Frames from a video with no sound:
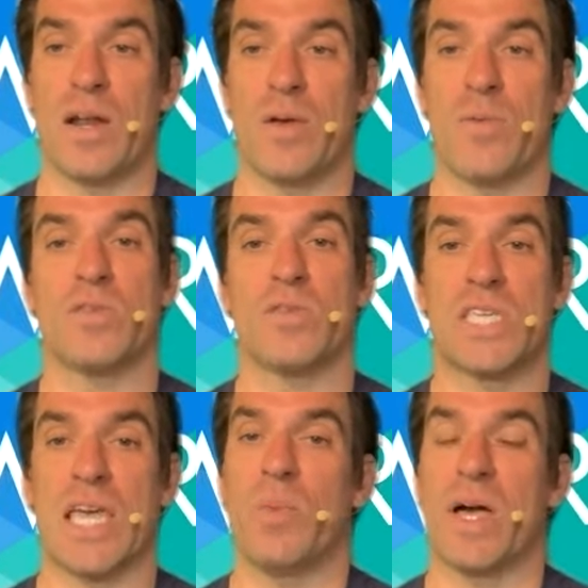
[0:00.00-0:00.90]
I'd rather you
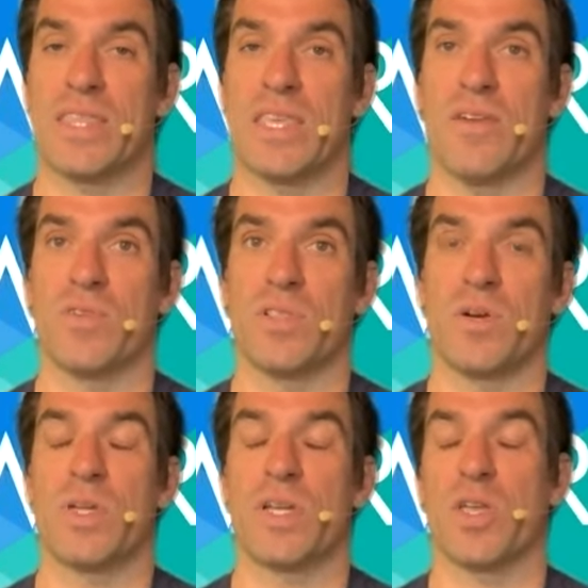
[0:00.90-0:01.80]
scale back the effort a little bit,